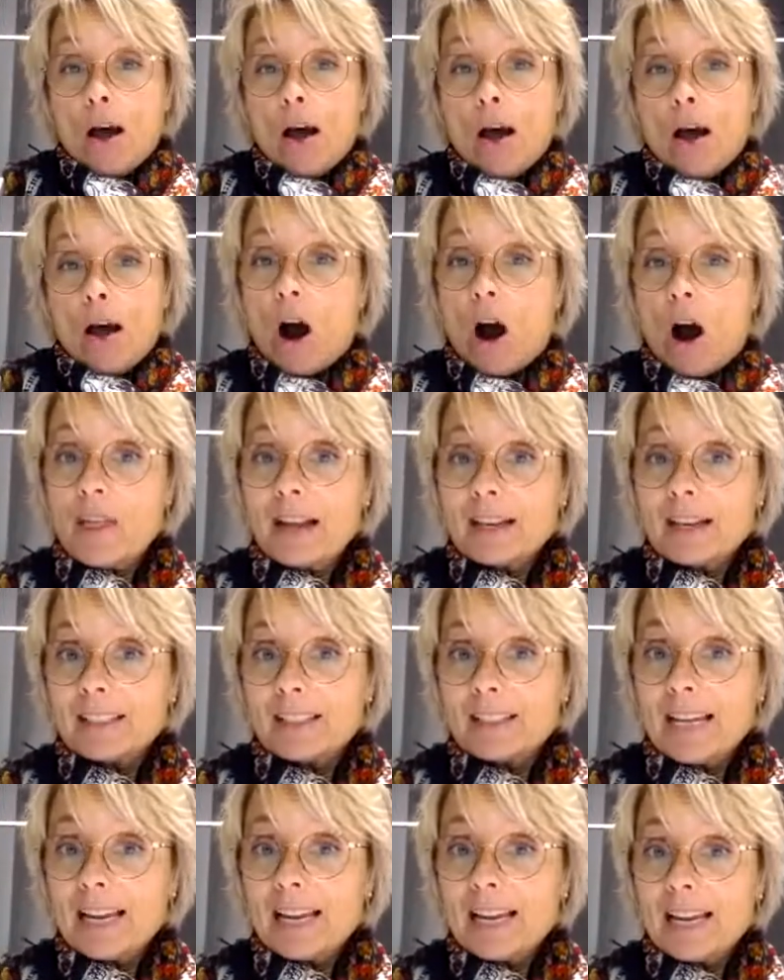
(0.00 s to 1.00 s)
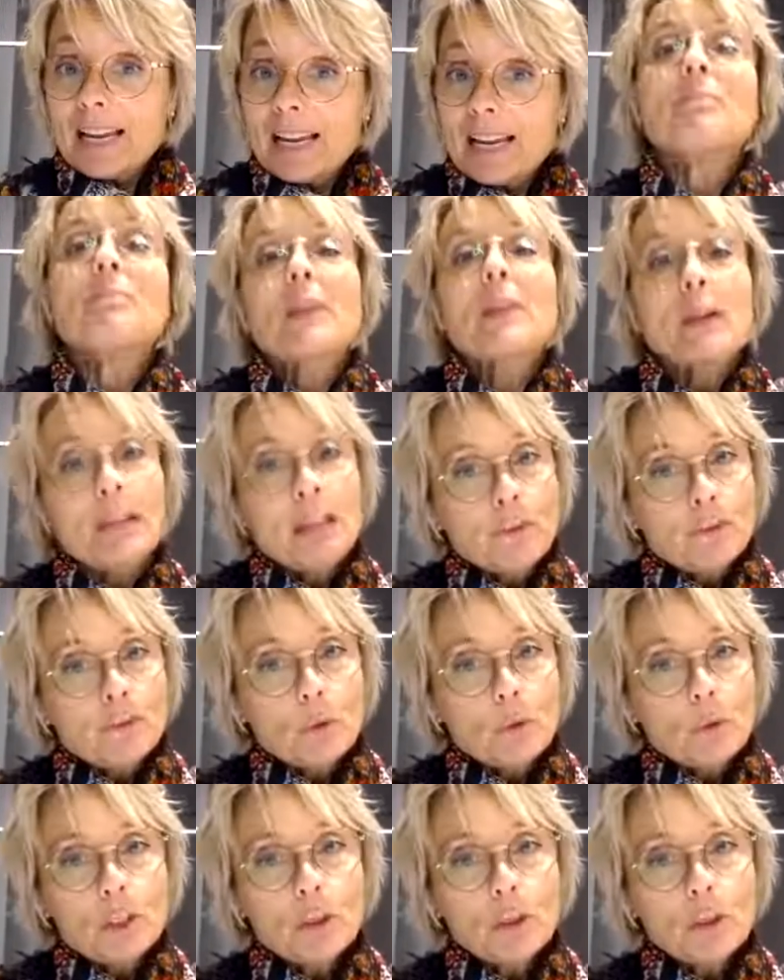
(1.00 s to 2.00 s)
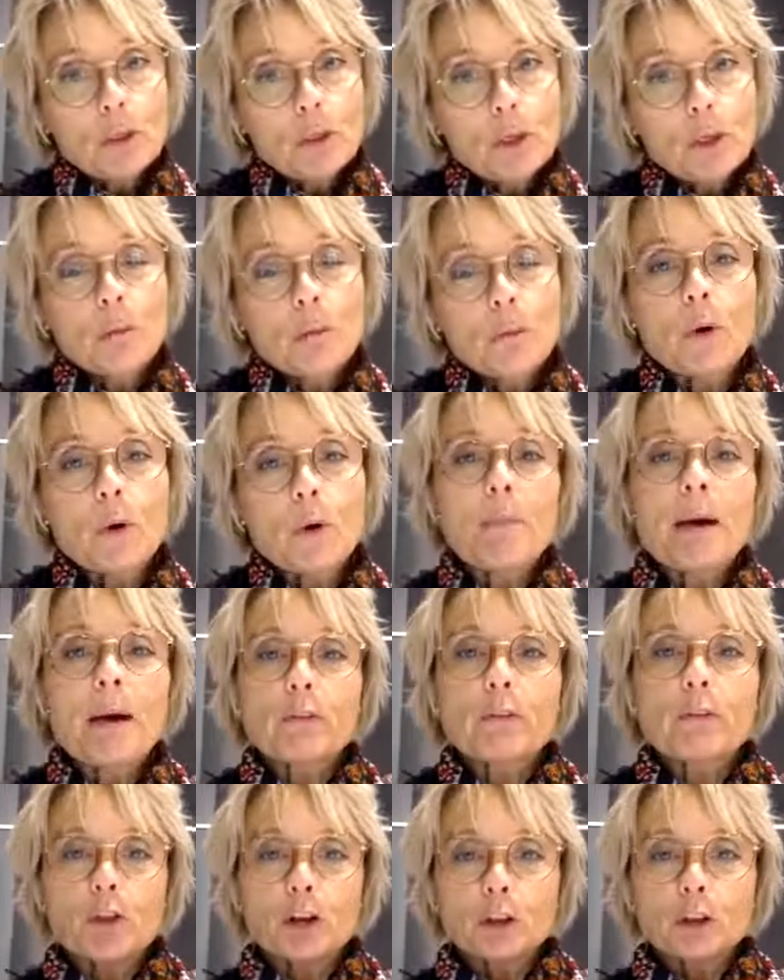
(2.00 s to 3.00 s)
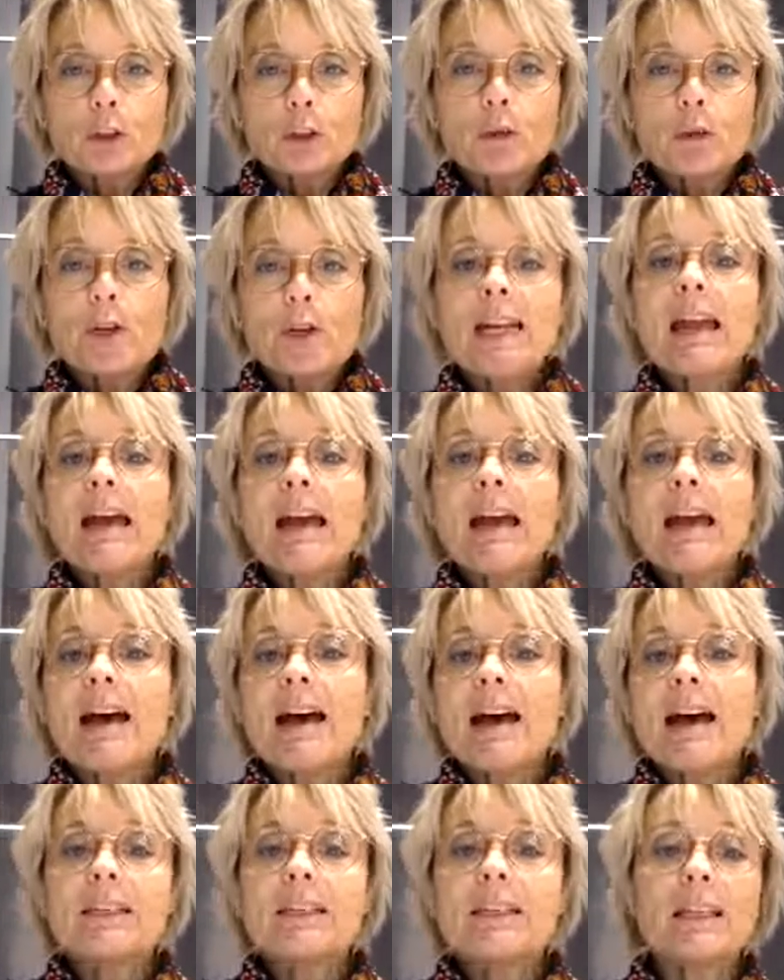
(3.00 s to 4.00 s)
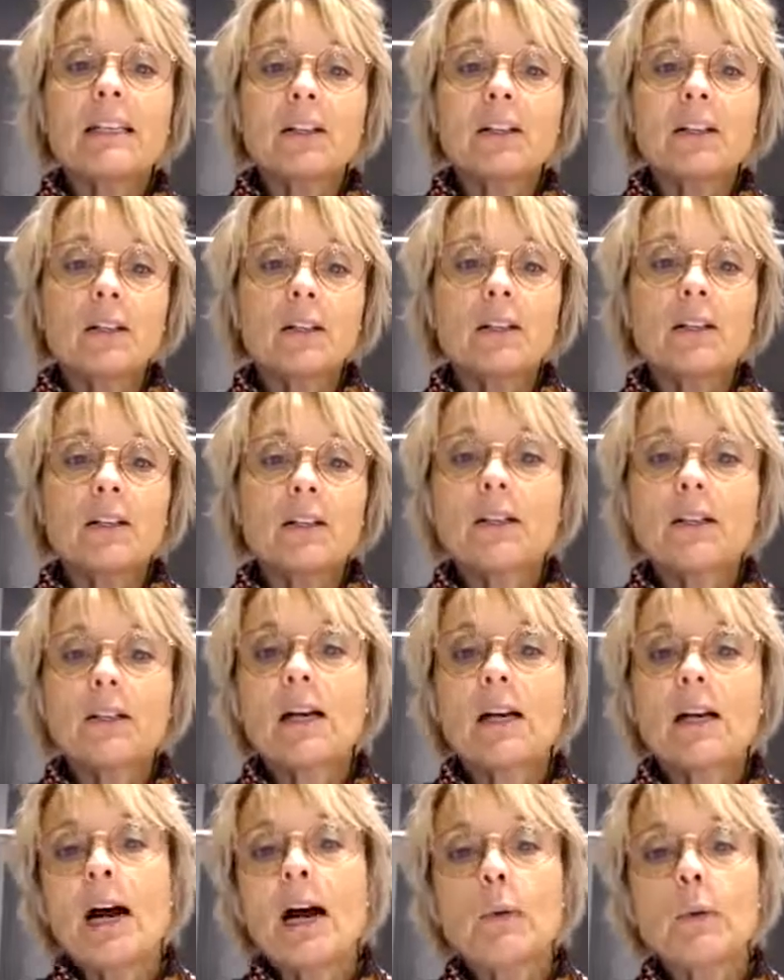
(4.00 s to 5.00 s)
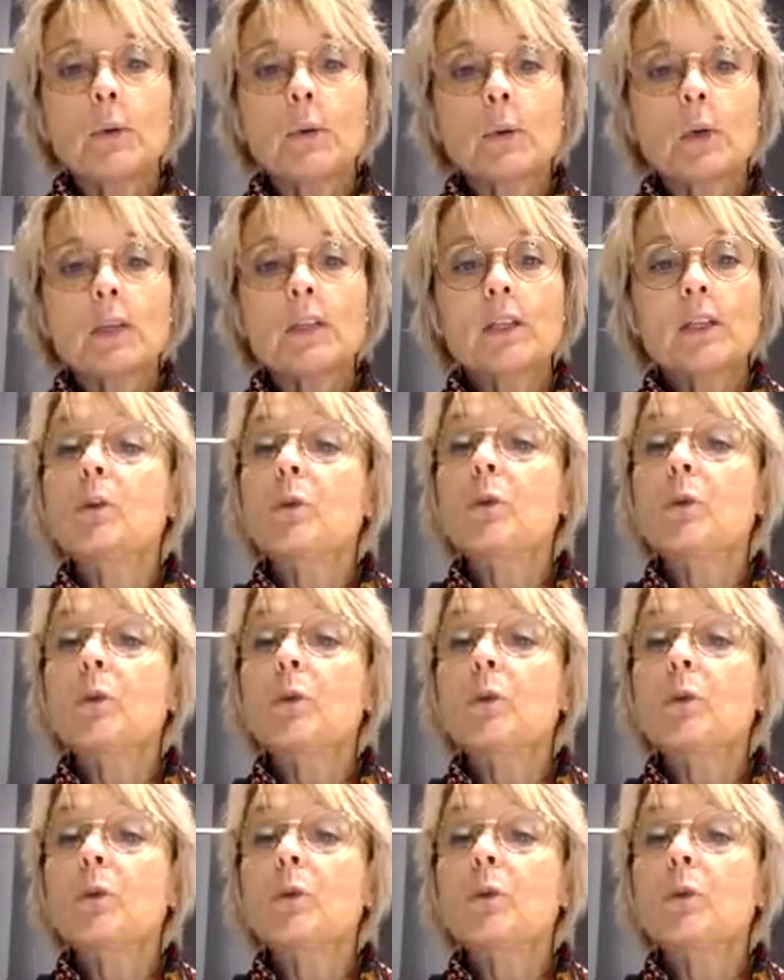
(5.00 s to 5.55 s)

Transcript: All that said, if you want to know more about Feng Shui and how it works,